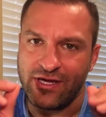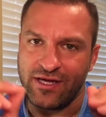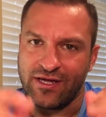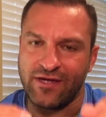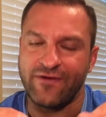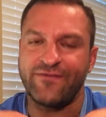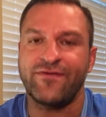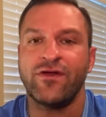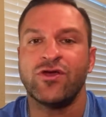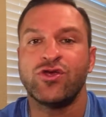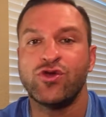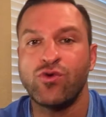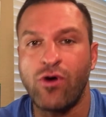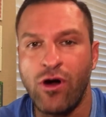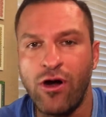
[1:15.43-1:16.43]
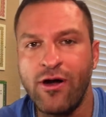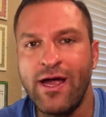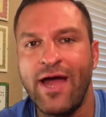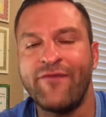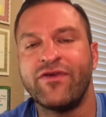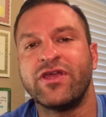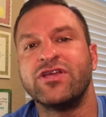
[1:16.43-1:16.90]
if you are
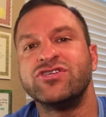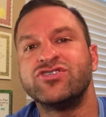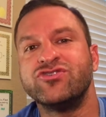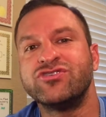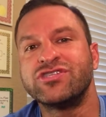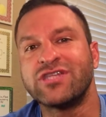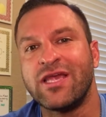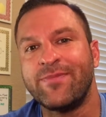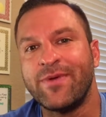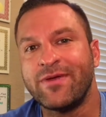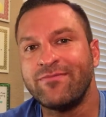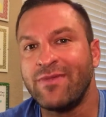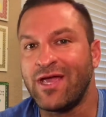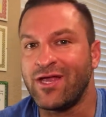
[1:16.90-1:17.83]
having issues sleeping